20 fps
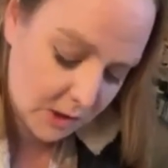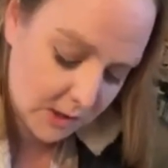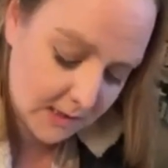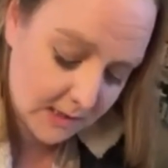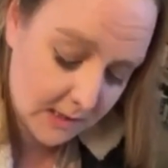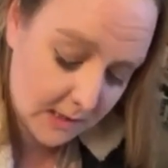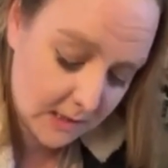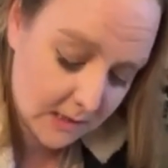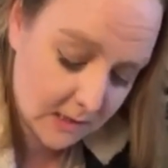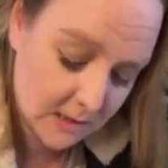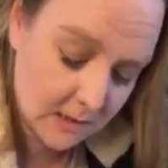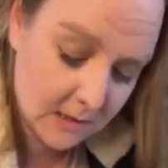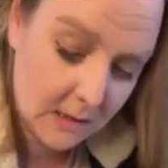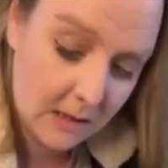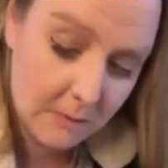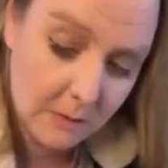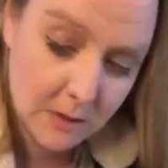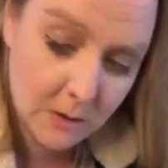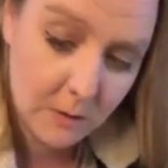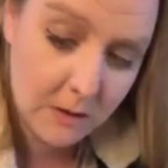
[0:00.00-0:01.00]
it just
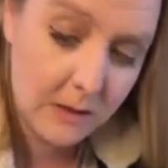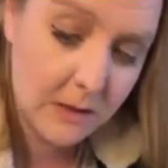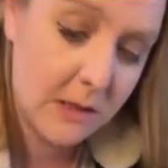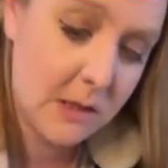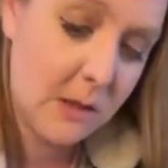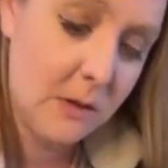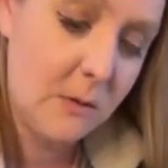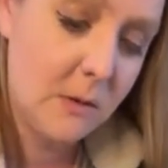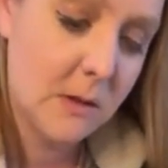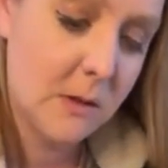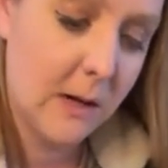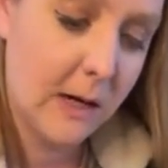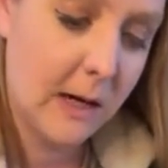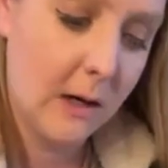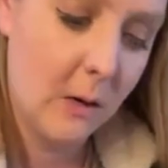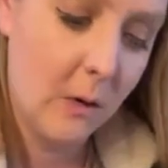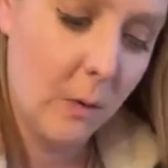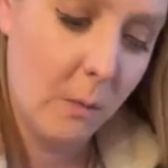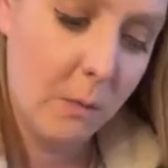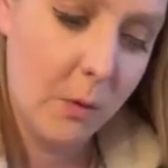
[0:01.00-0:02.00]
sits in between the two, so
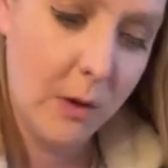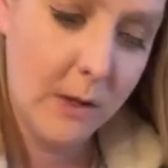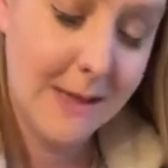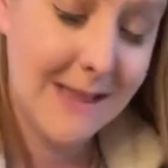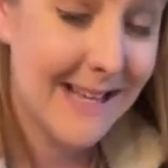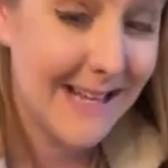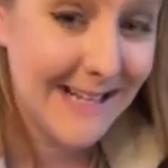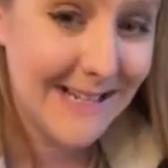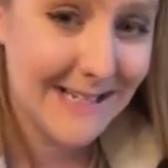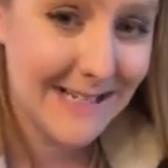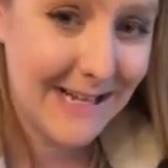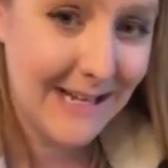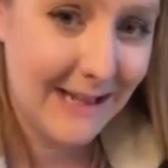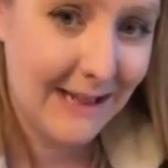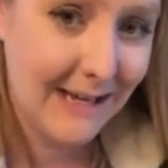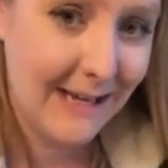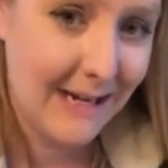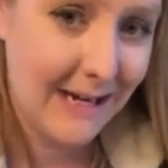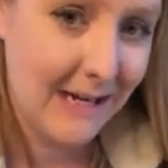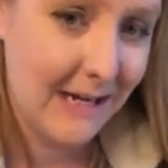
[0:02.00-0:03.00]
I can put things
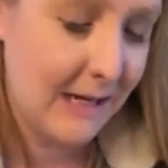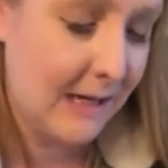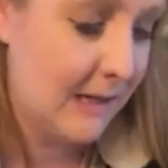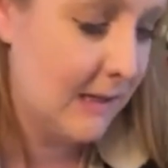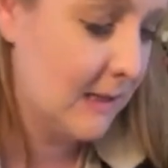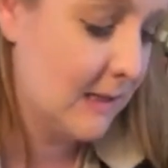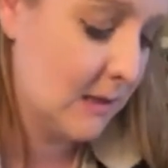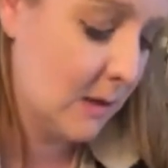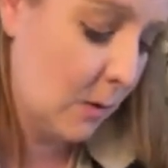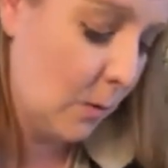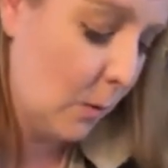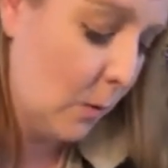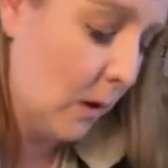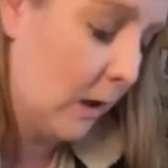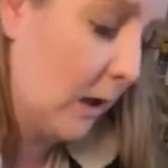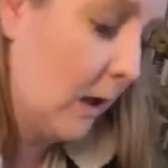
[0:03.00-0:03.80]
in the ends to